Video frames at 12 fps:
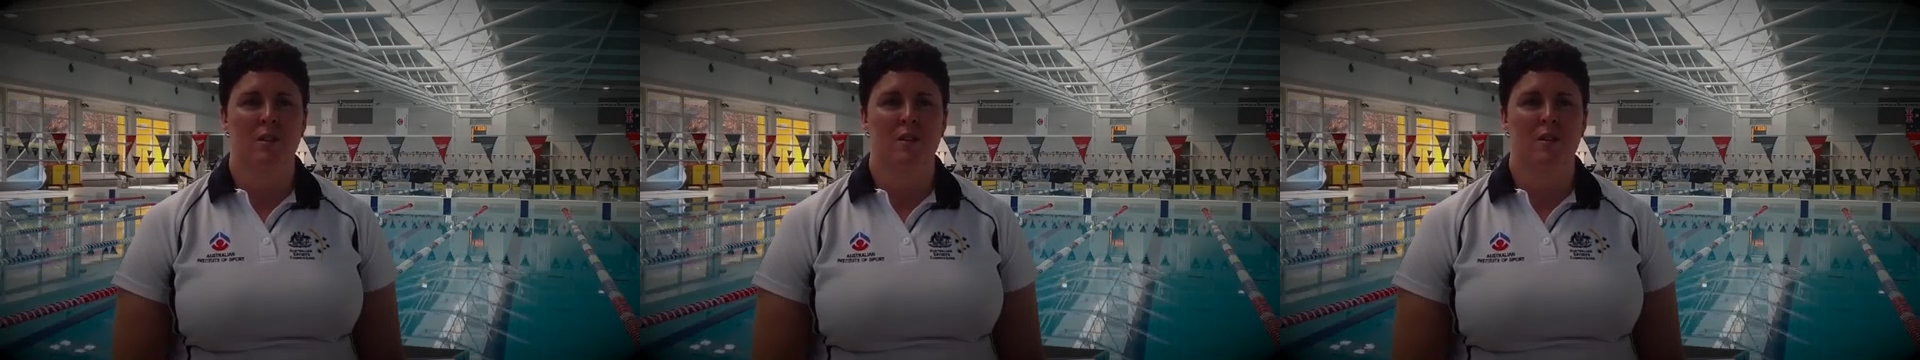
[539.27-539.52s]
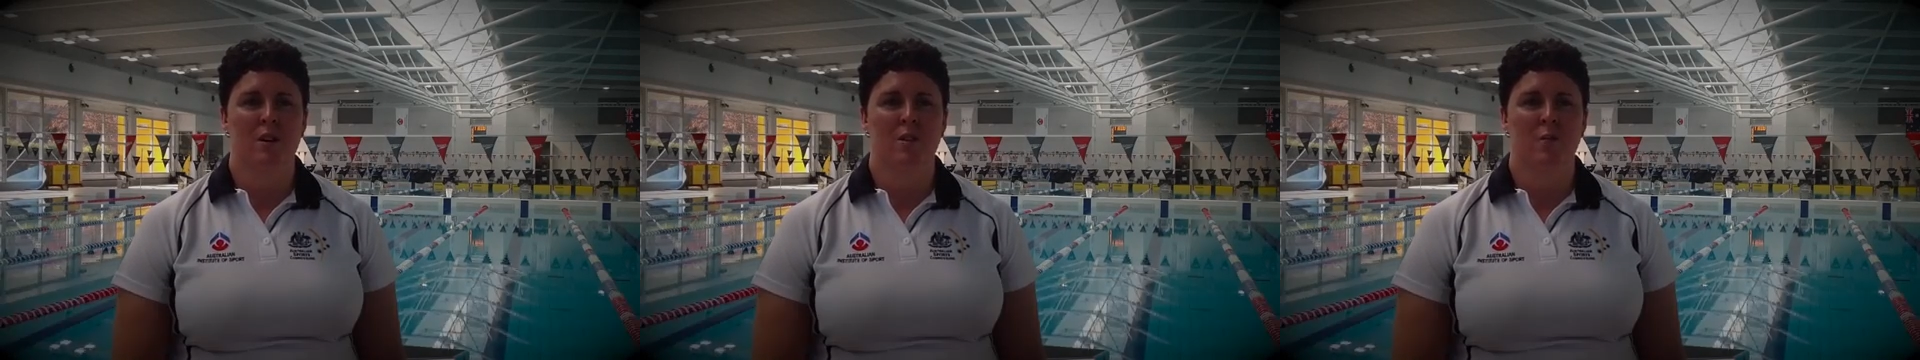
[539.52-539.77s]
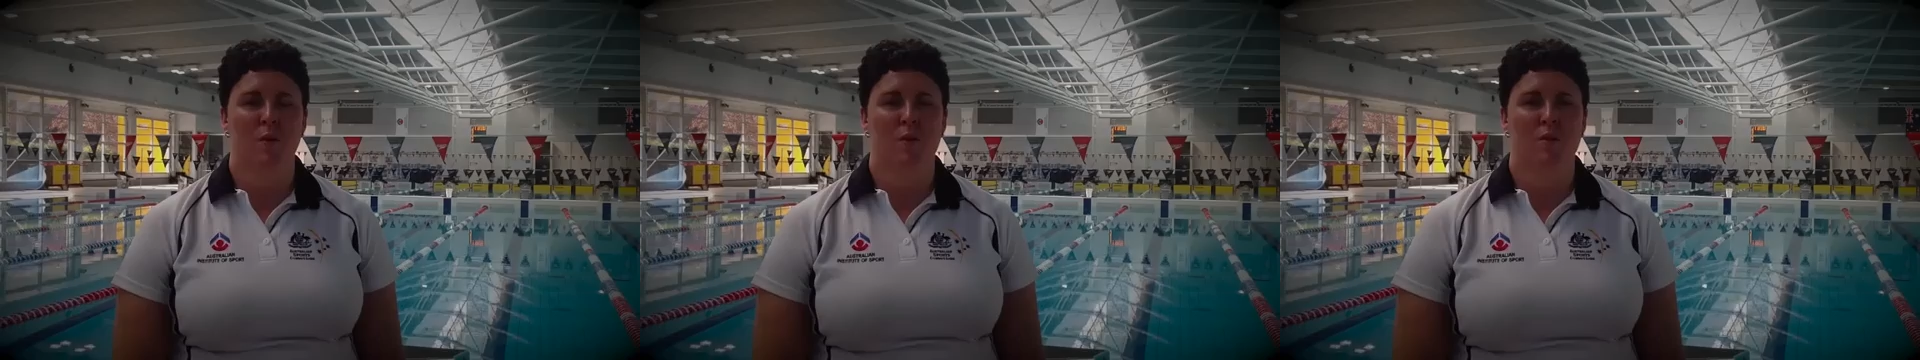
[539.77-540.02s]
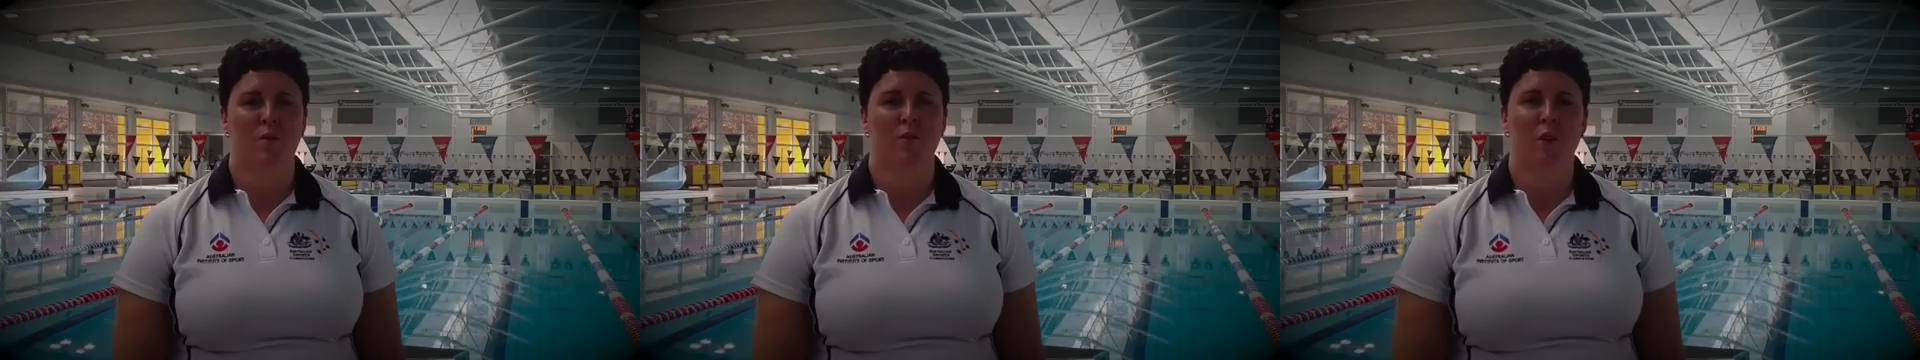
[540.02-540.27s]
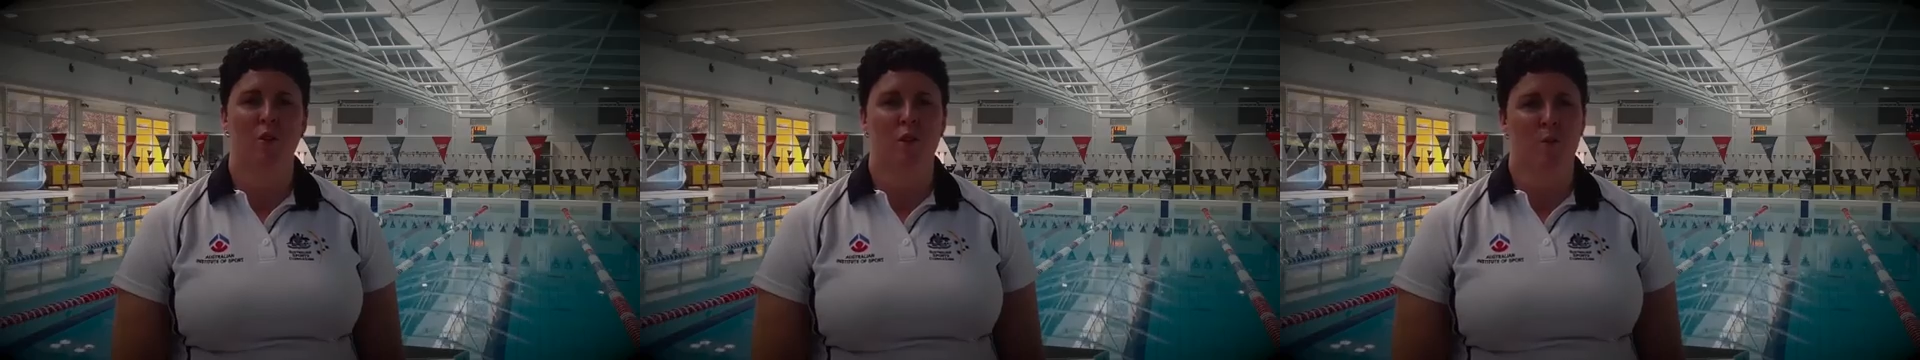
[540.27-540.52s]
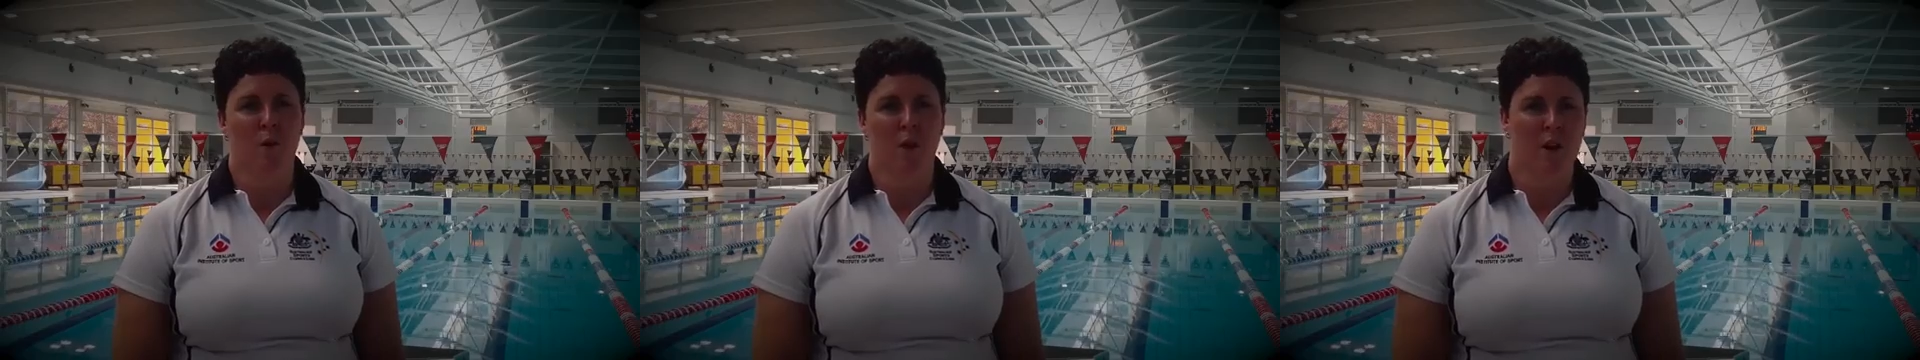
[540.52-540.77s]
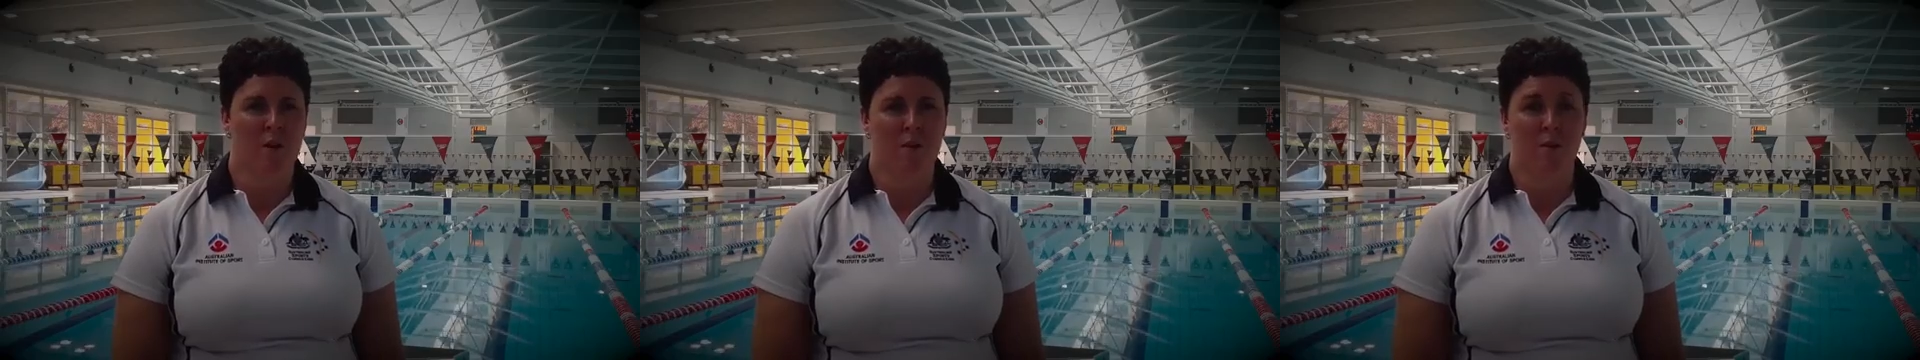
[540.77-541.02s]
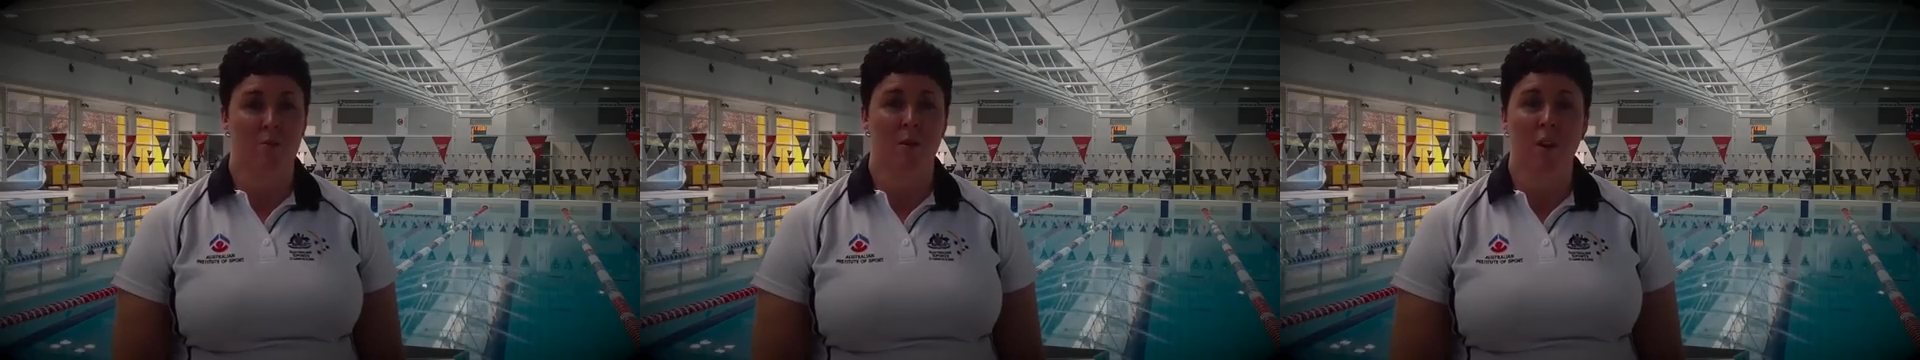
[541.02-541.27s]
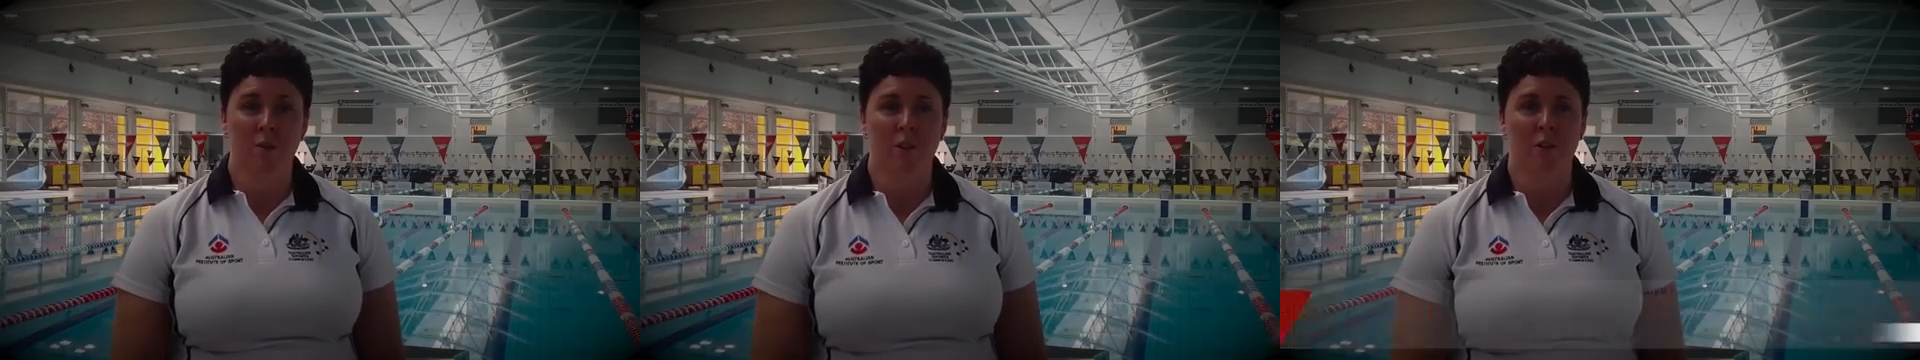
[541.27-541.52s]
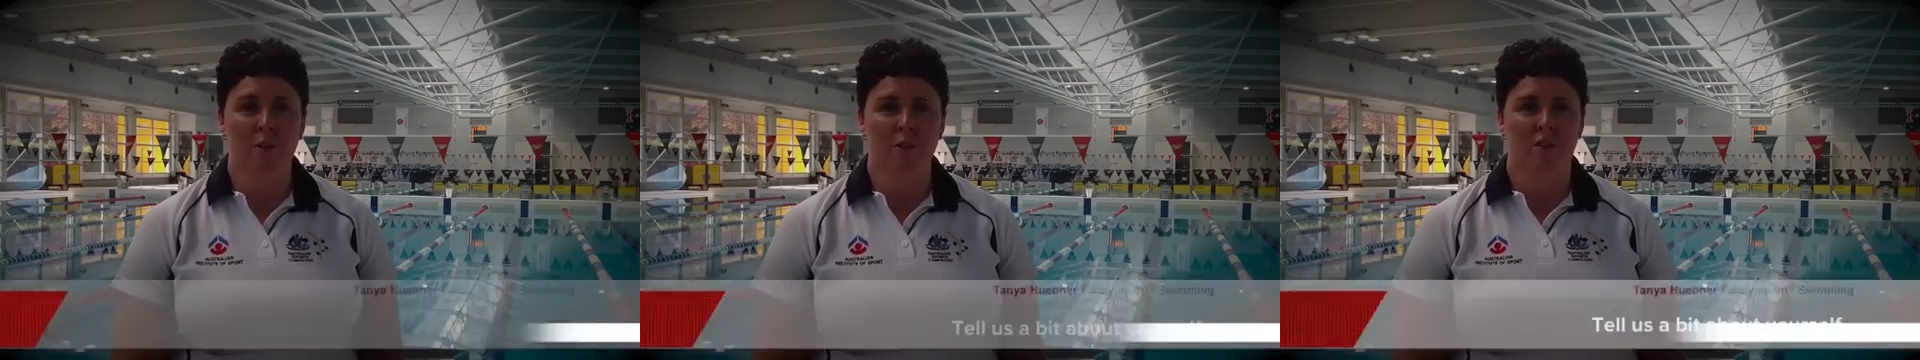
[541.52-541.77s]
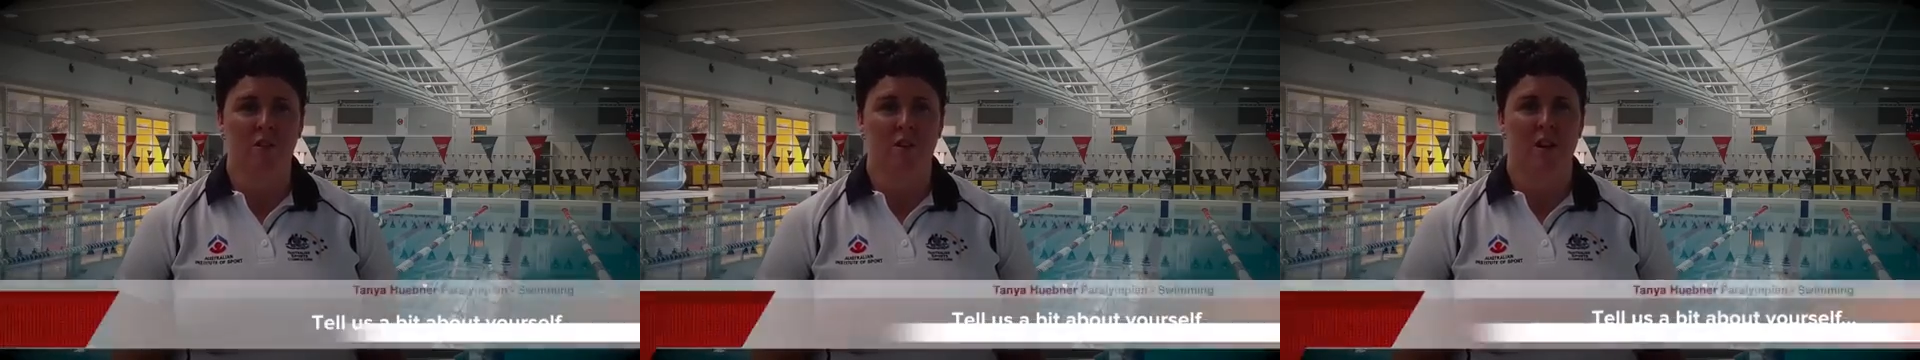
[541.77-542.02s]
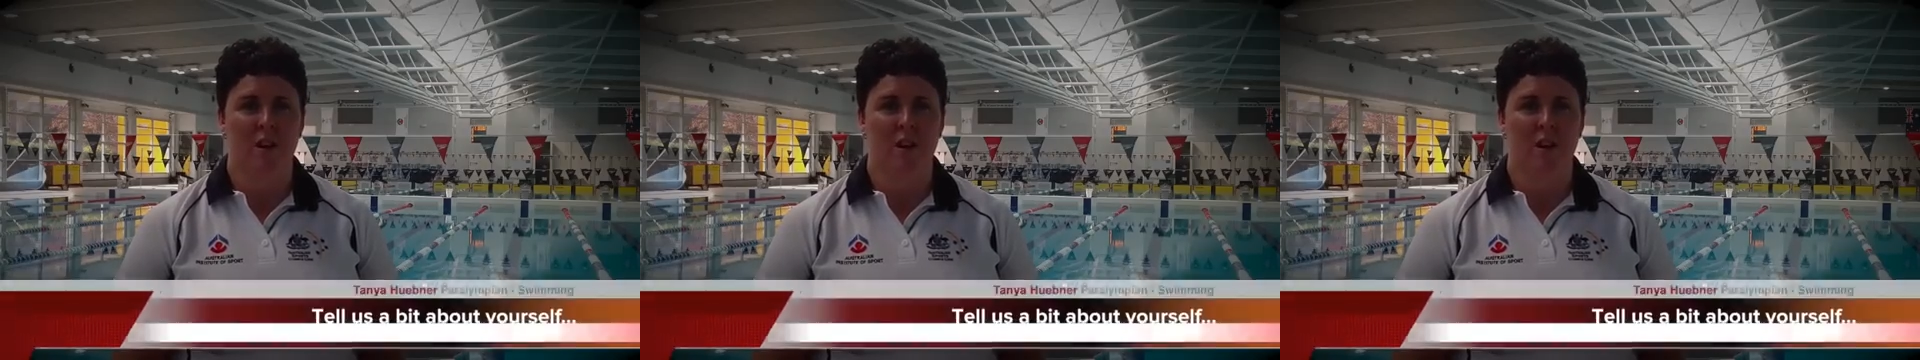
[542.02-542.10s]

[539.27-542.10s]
to, I suppose, fuel your body with the right fuels.